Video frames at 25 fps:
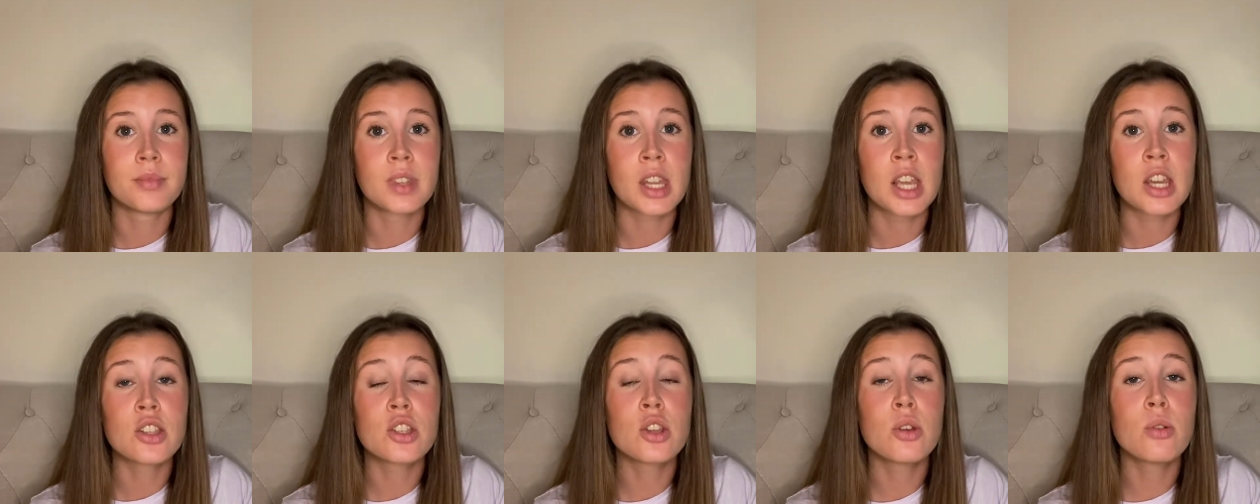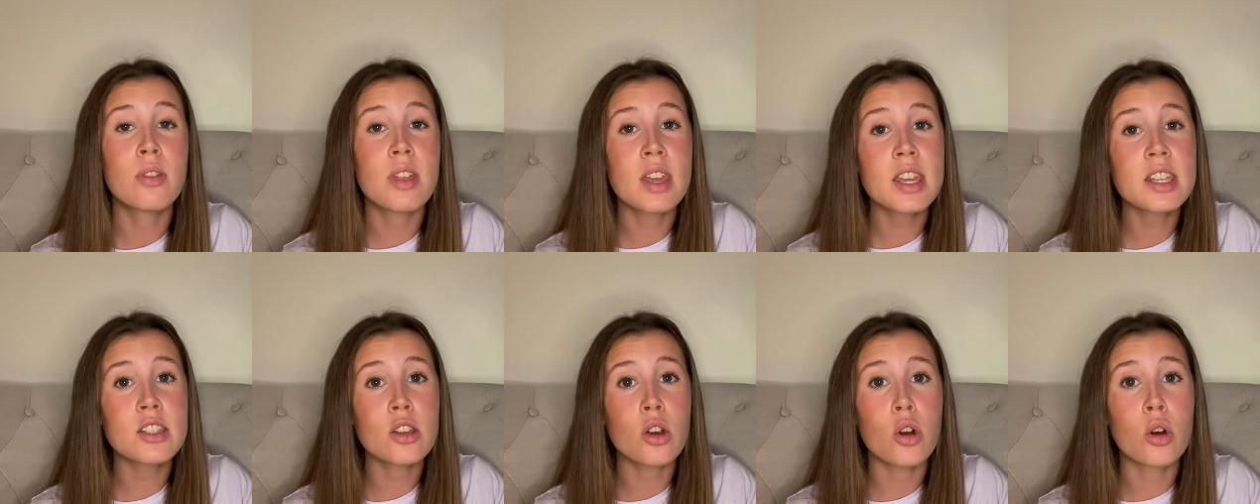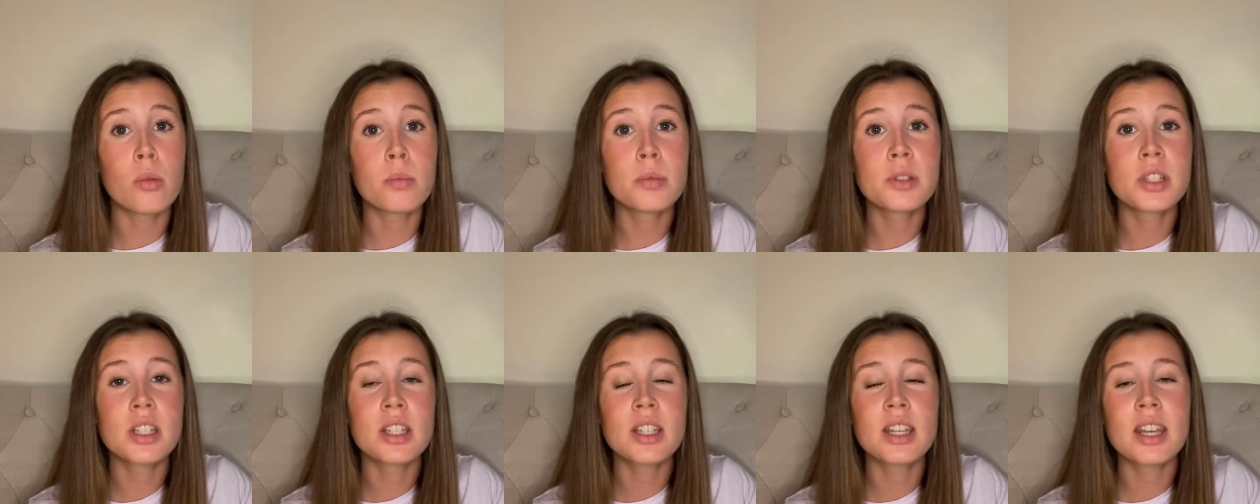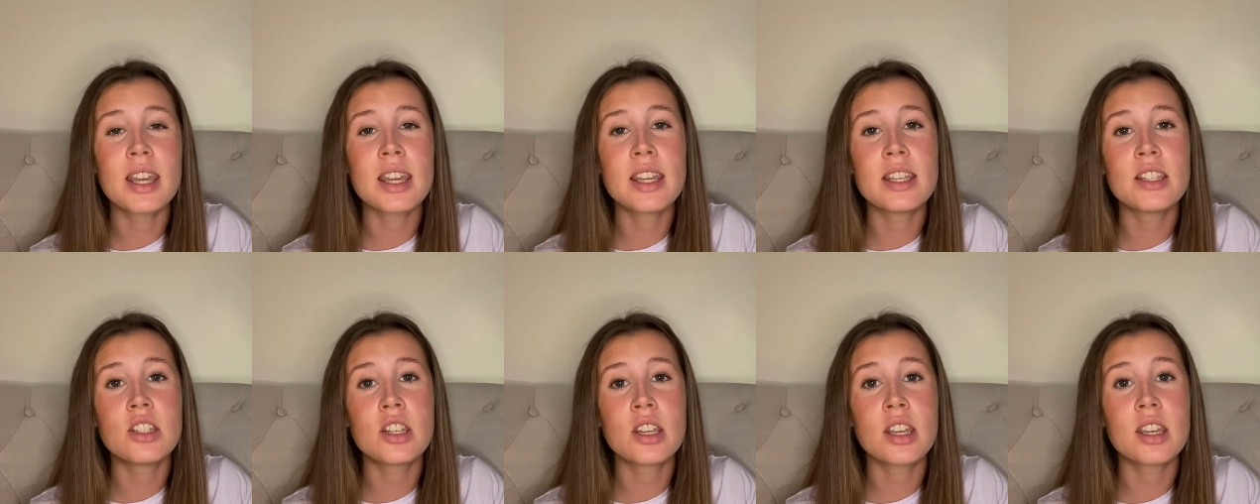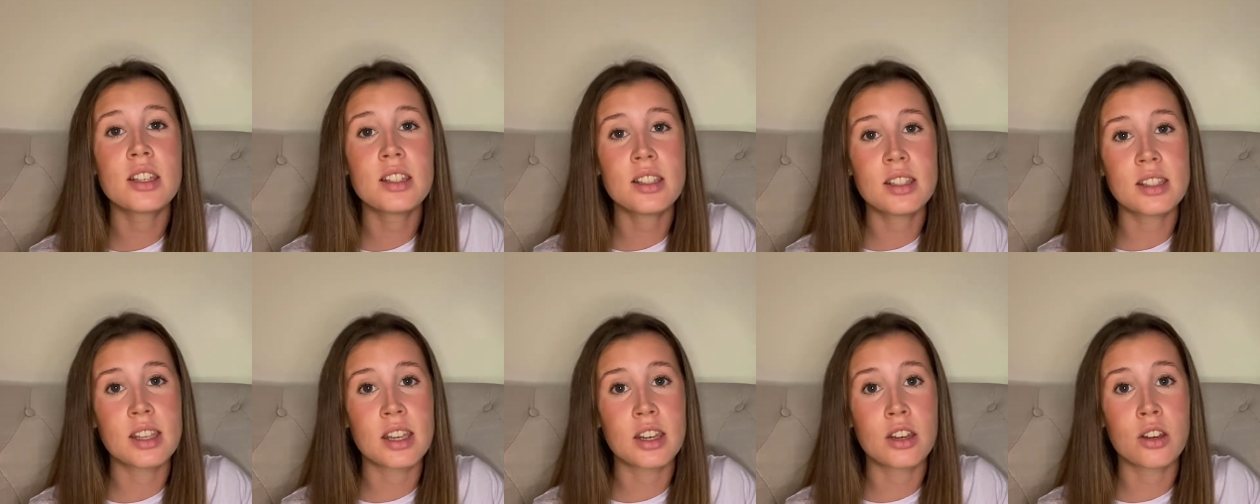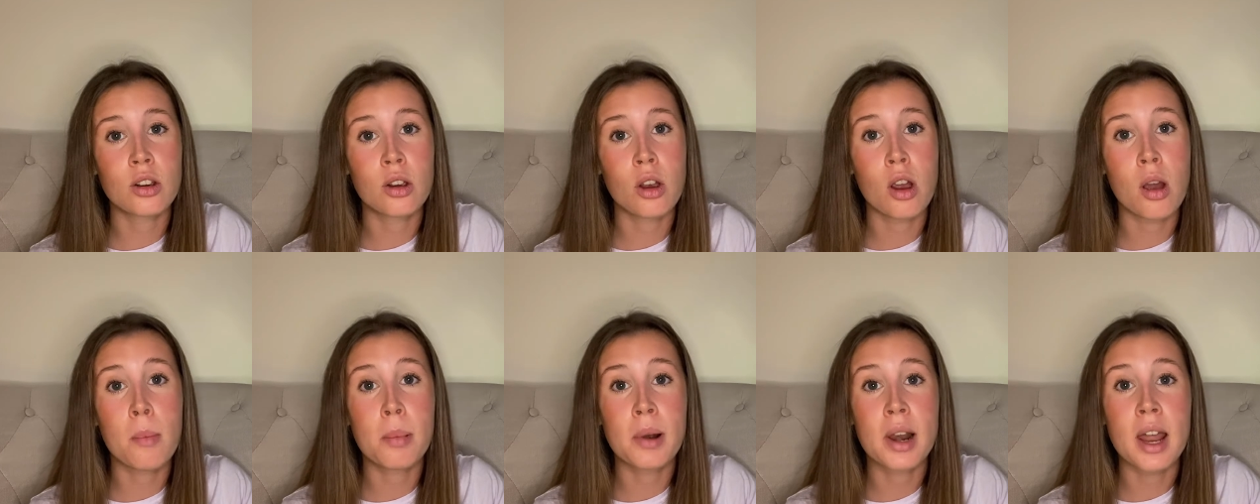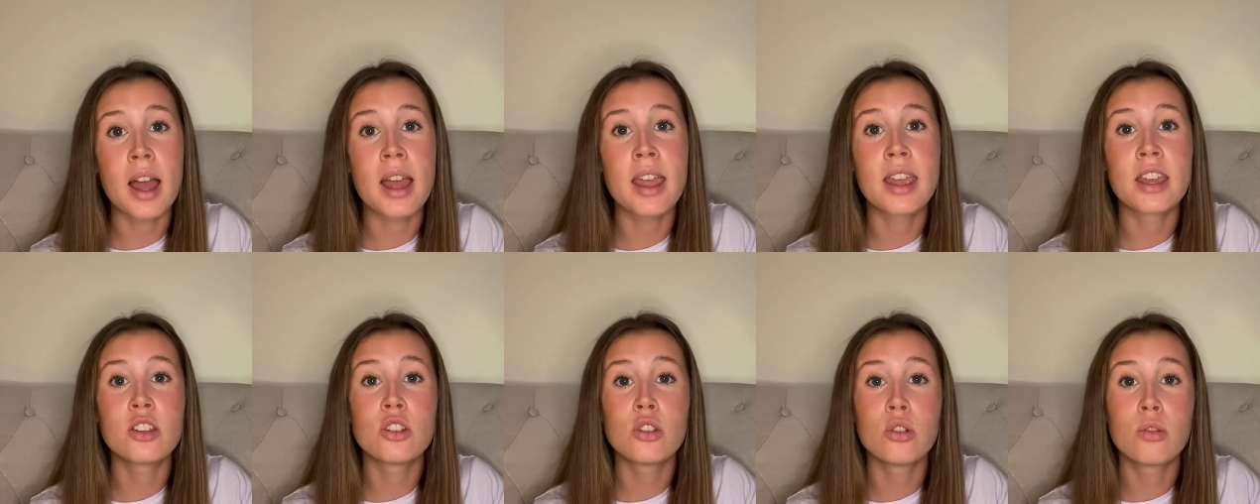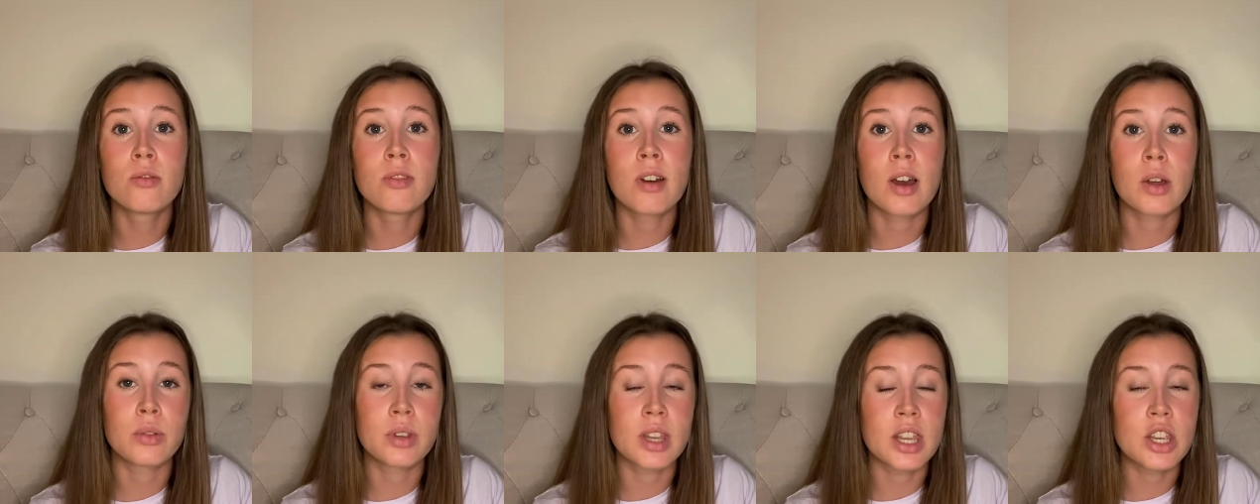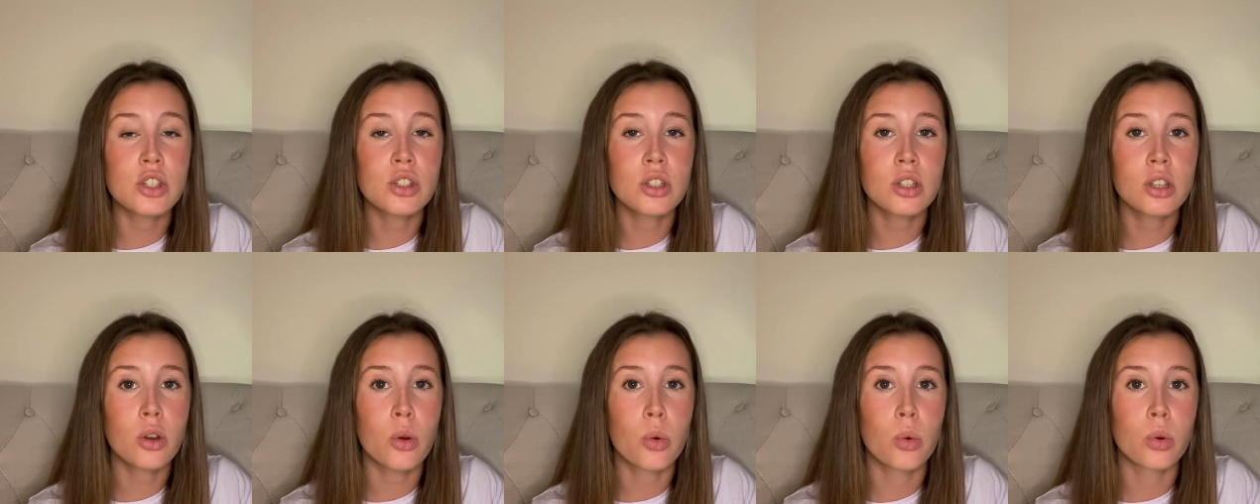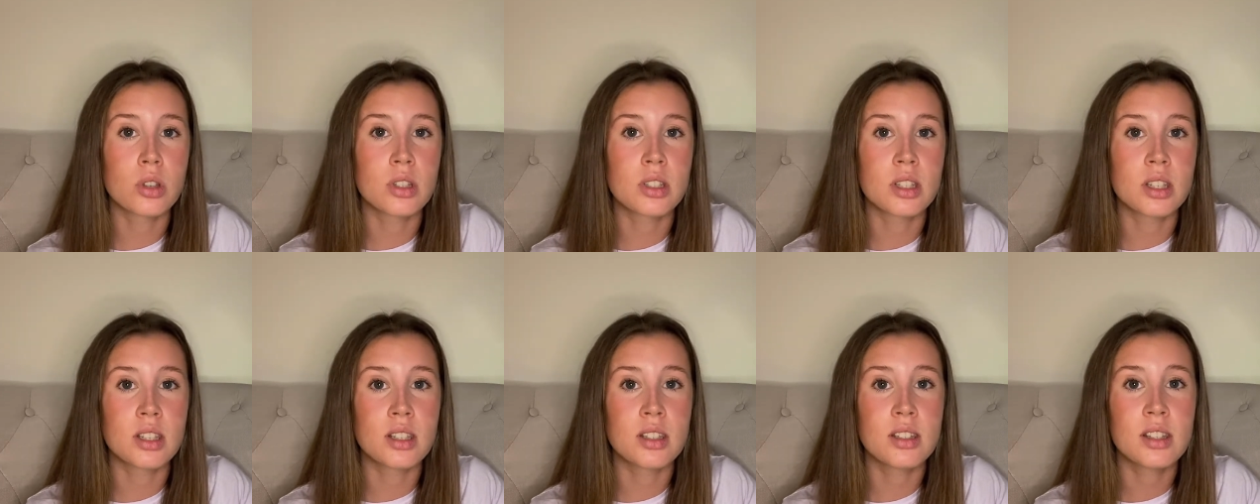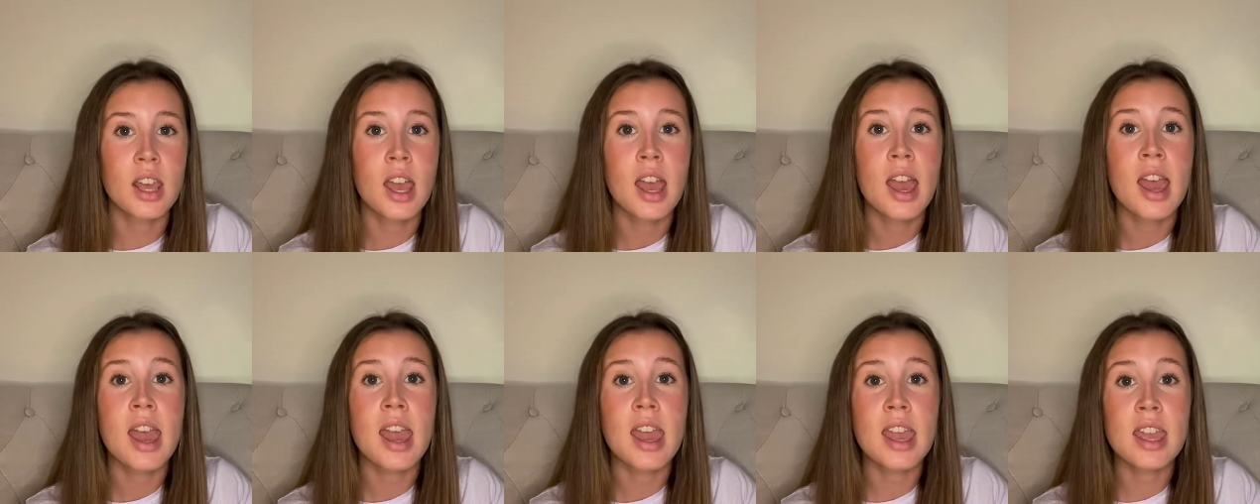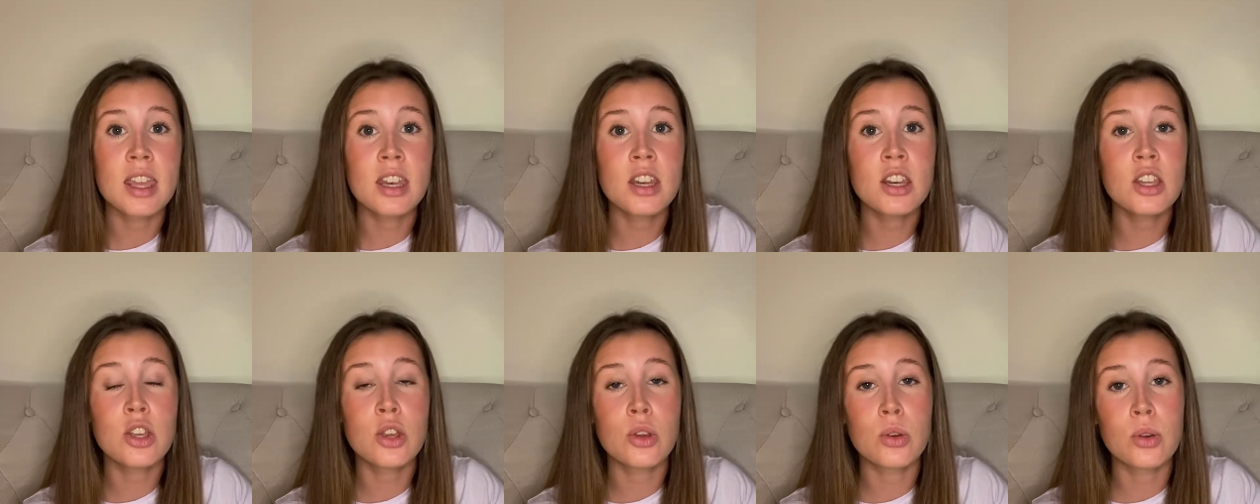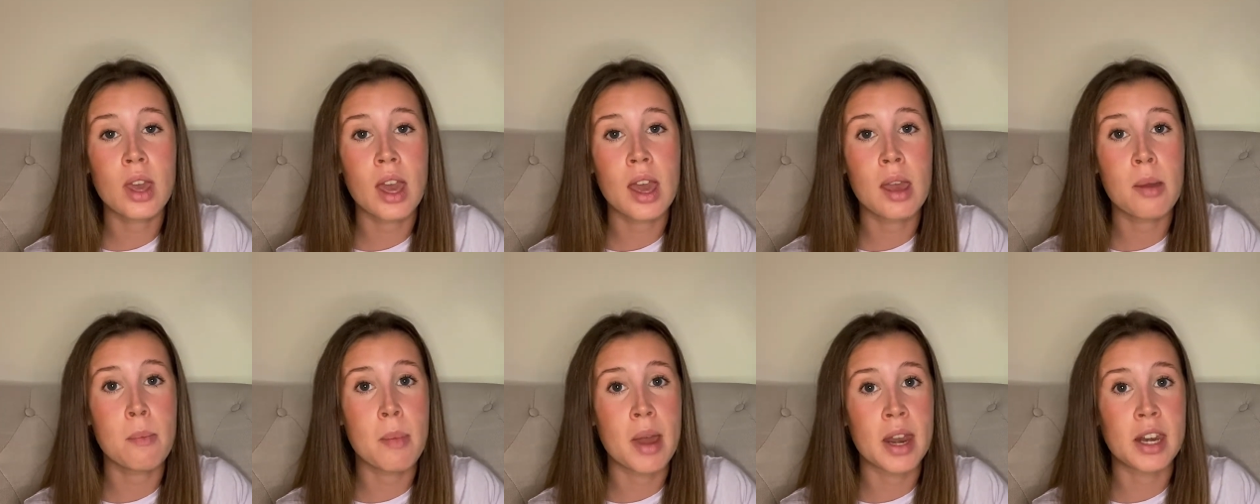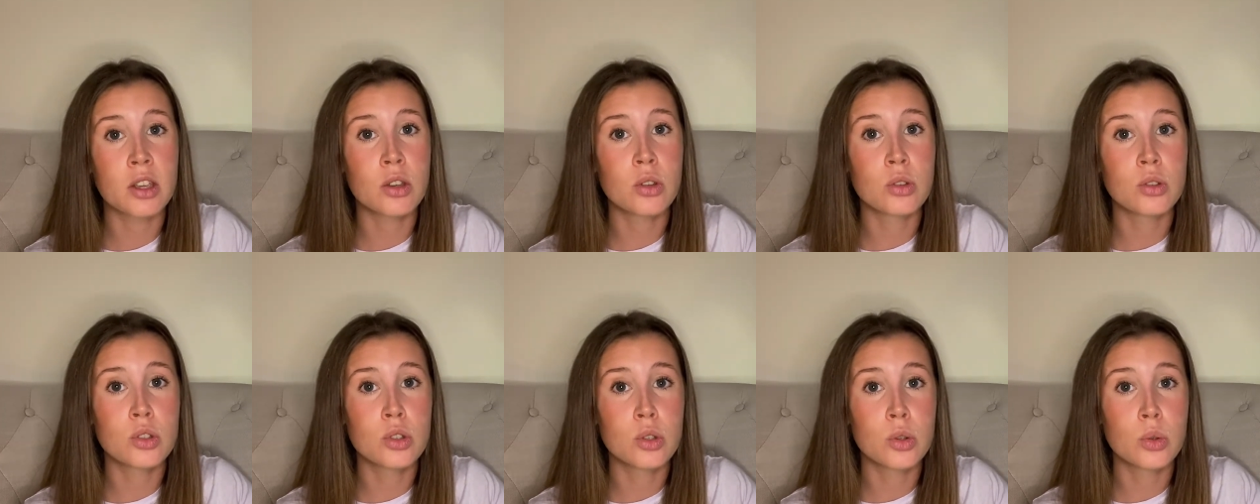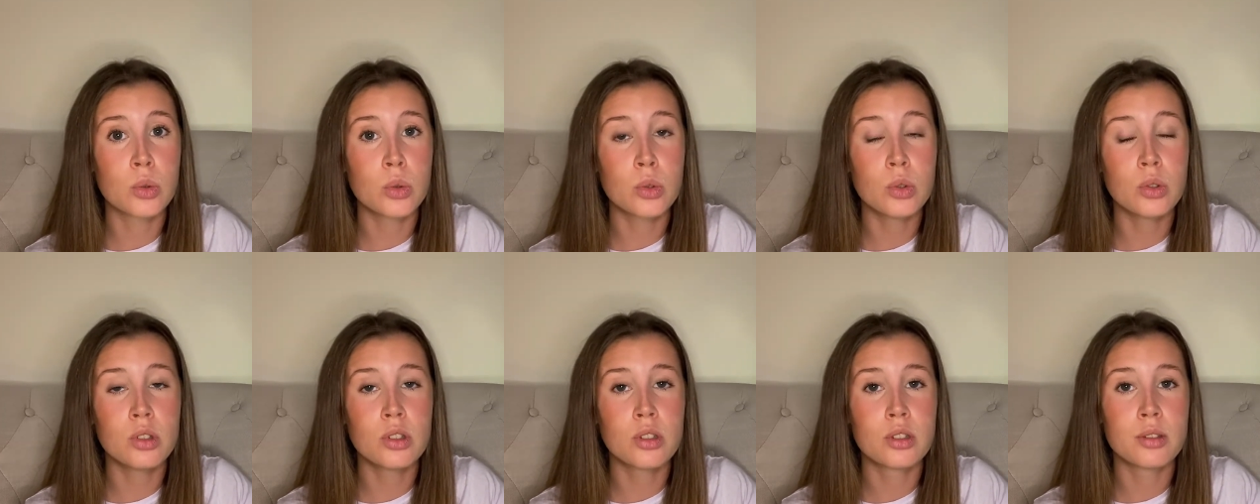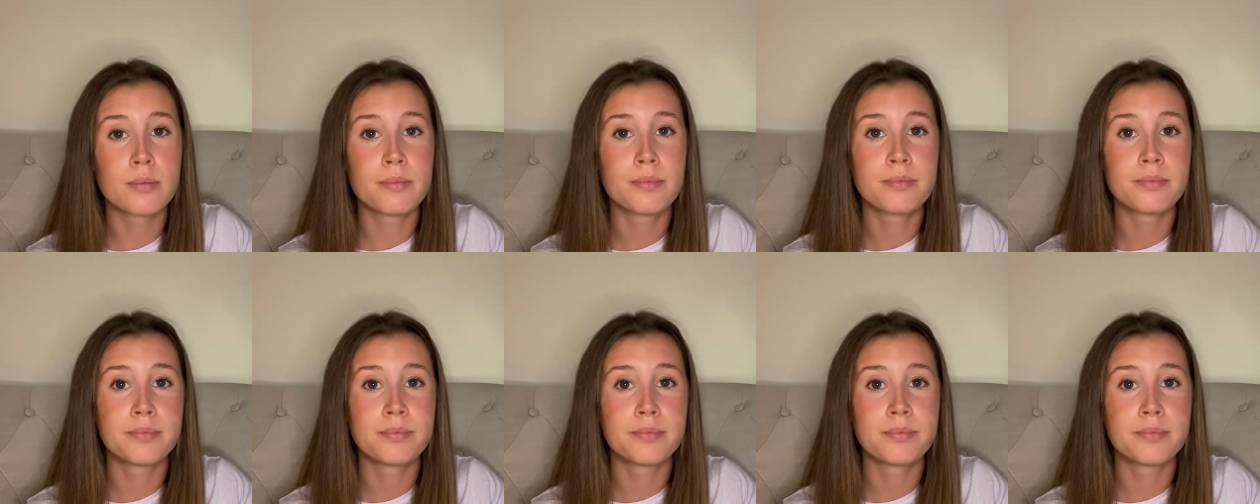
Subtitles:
So this option is to consider applying to foundation courses in UK medical schools.